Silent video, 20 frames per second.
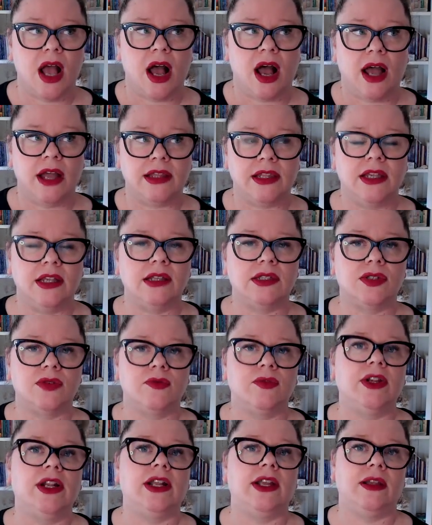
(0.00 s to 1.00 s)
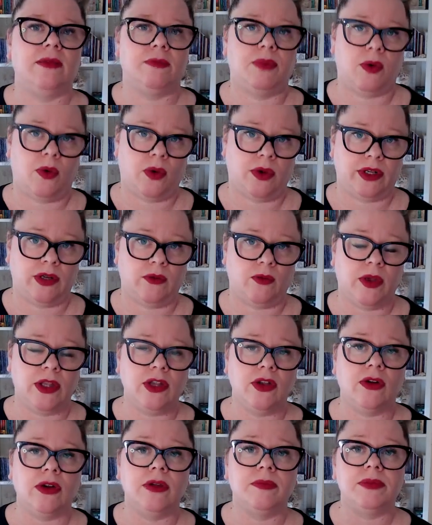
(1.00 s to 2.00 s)
I think it's really important when
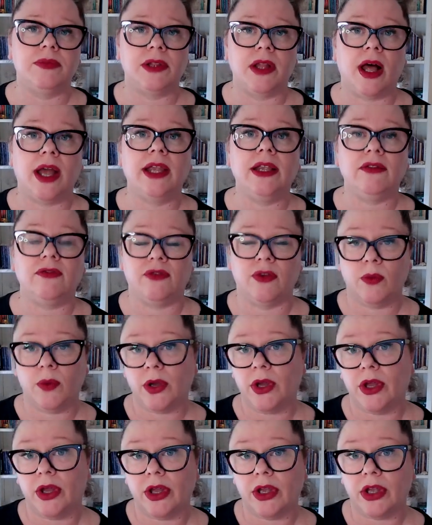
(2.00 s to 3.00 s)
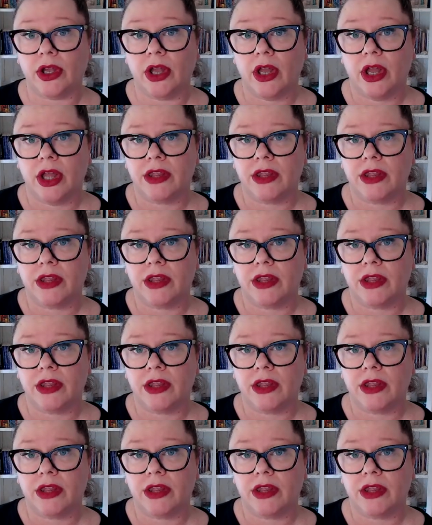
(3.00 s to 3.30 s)
you're applying for work